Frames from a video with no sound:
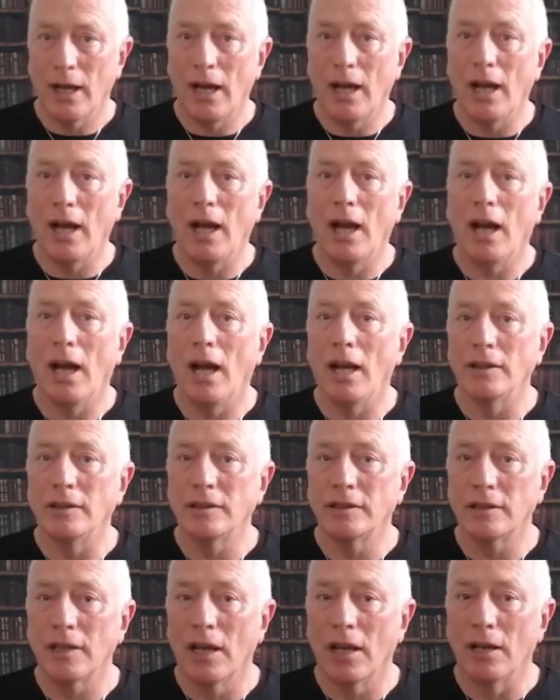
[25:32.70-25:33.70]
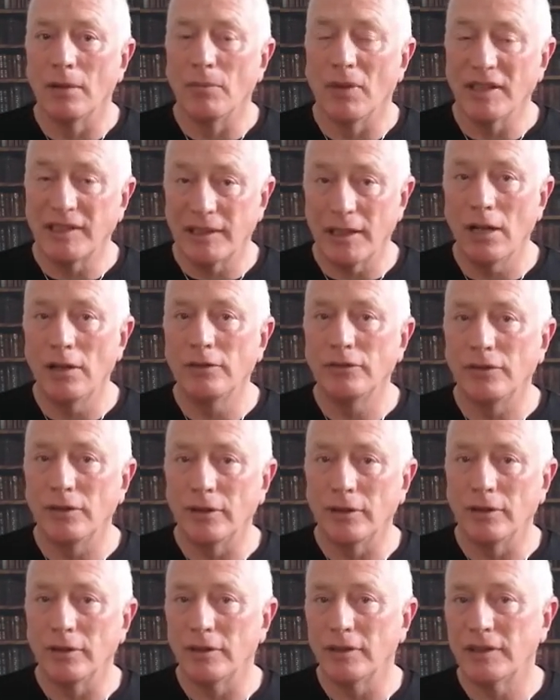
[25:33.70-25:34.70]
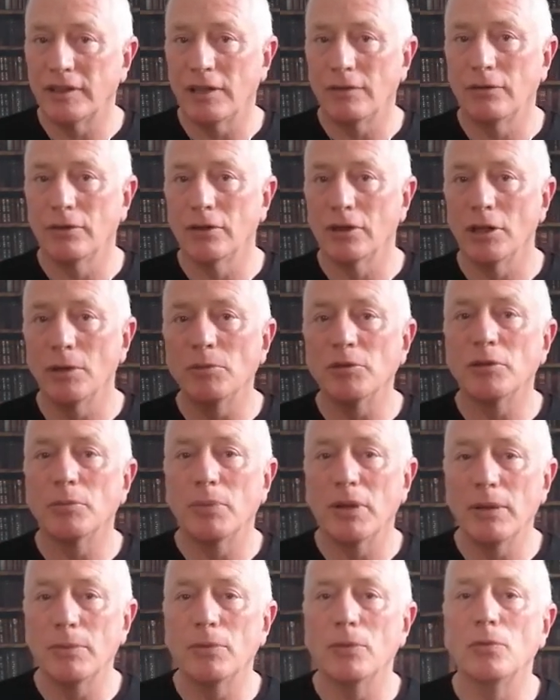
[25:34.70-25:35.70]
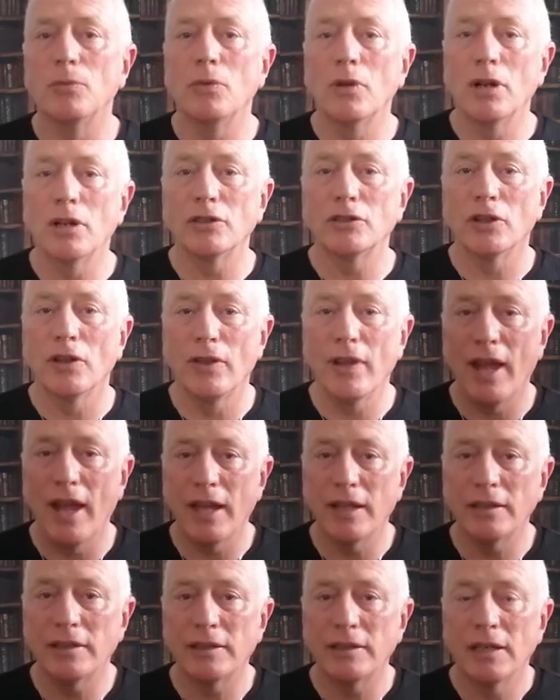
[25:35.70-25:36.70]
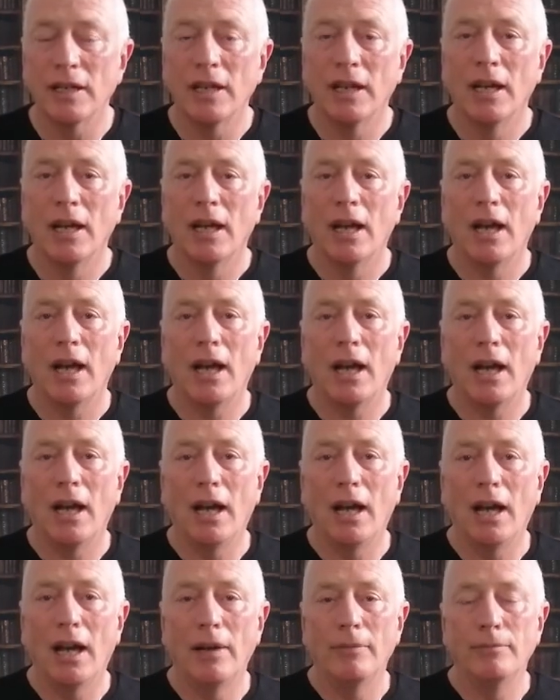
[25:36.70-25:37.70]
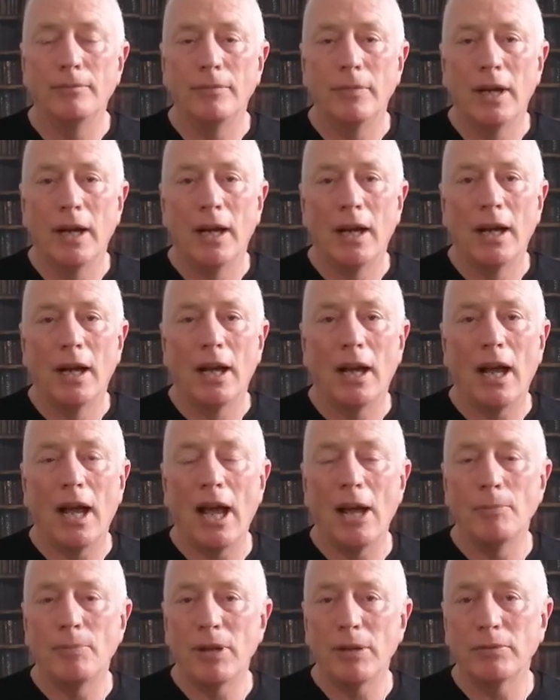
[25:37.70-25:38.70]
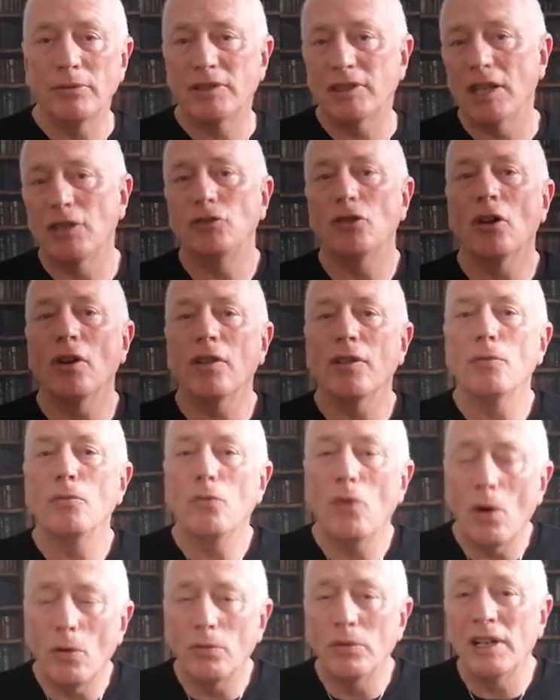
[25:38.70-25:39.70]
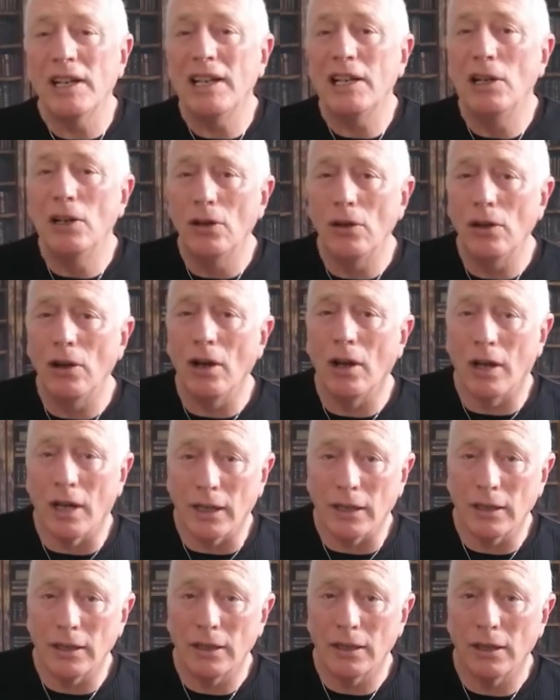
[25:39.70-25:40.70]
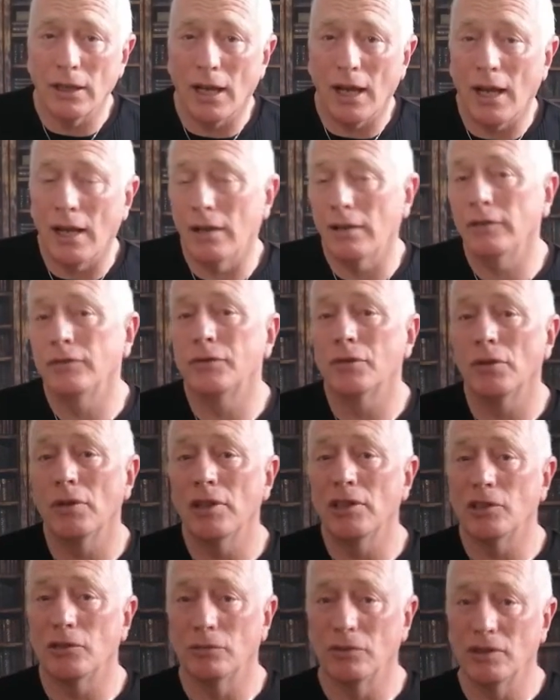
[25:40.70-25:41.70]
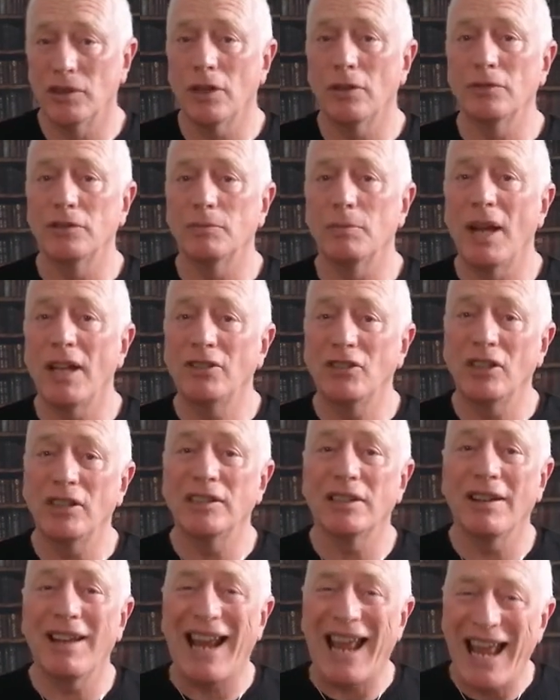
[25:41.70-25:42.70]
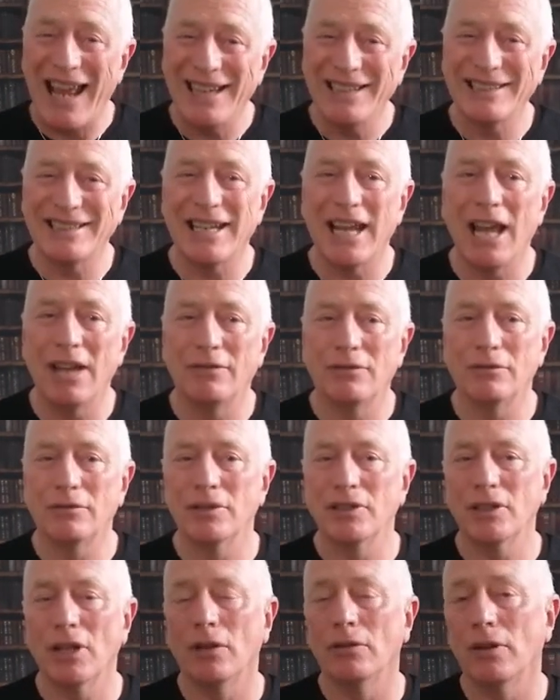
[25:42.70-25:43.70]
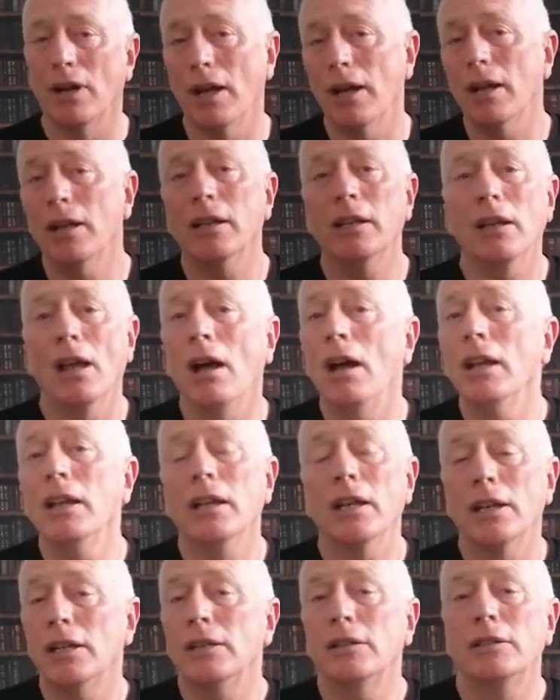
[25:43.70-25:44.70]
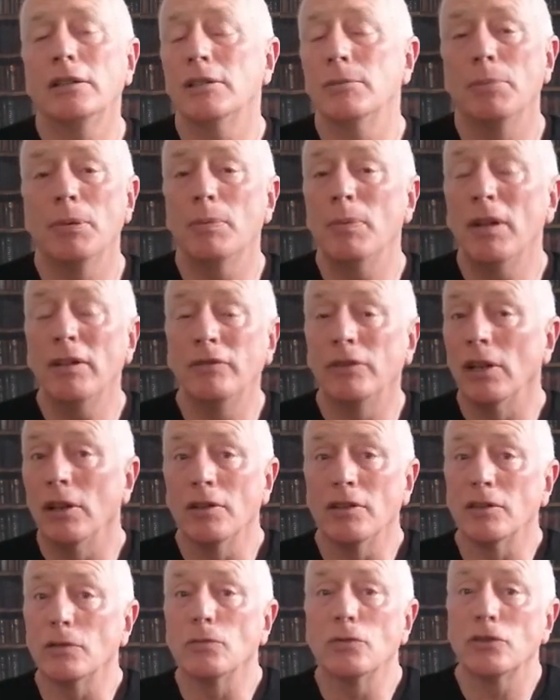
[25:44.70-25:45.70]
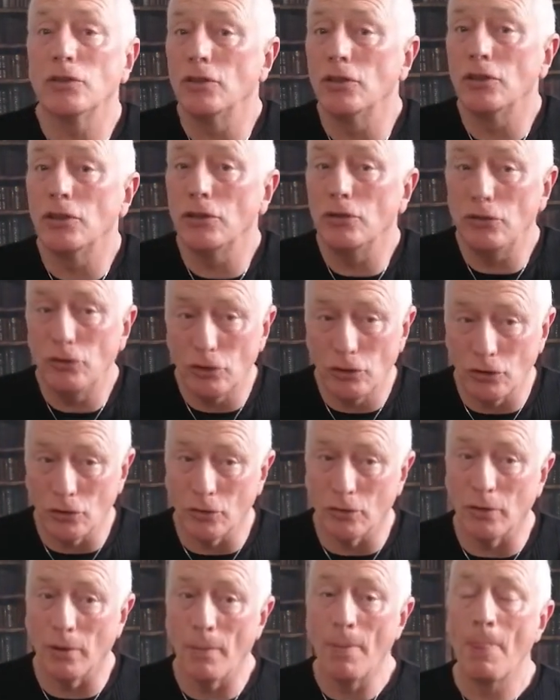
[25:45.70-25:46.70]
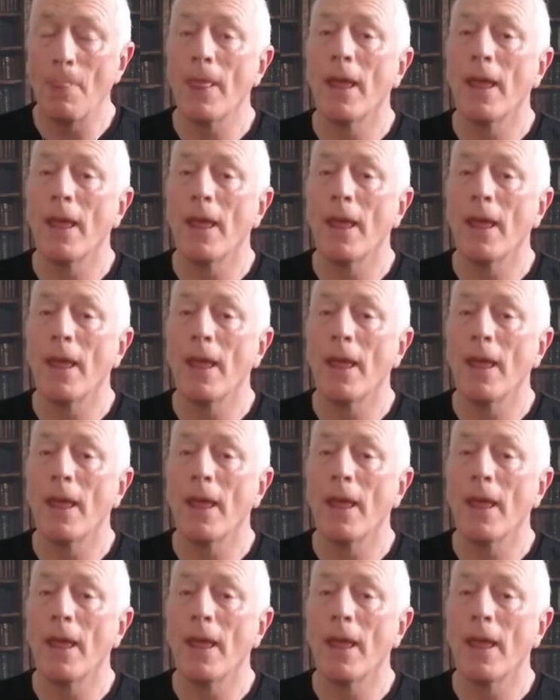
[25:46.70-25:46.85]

And so myself and several groups of people worked on that. And people say, Jonathan, what will it look like? And after all, it's results magic, so it has to have a result. And I kind of, to be perfectly honest, I wasn't too sure.